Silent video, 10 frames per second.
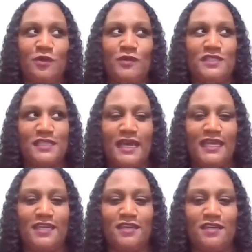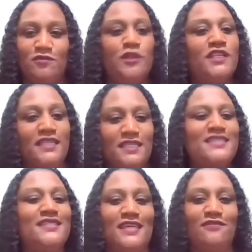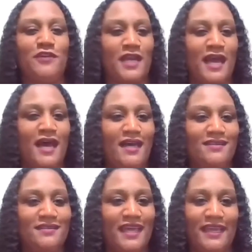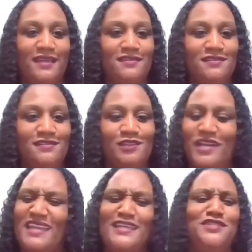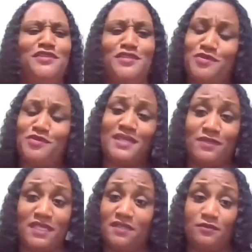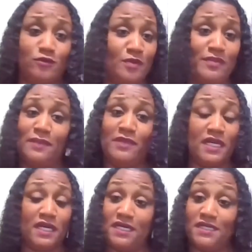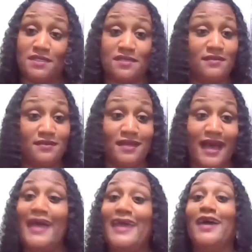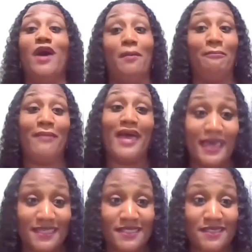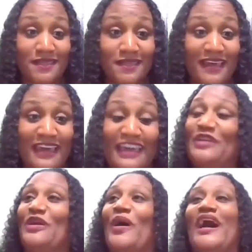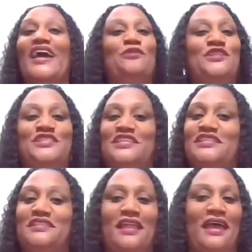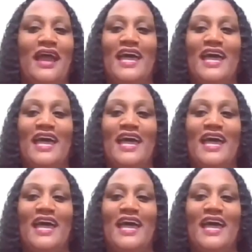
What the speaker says: was like, really listening for God. Like, Lord, I need you to do something with me because I am a mess. It was just like,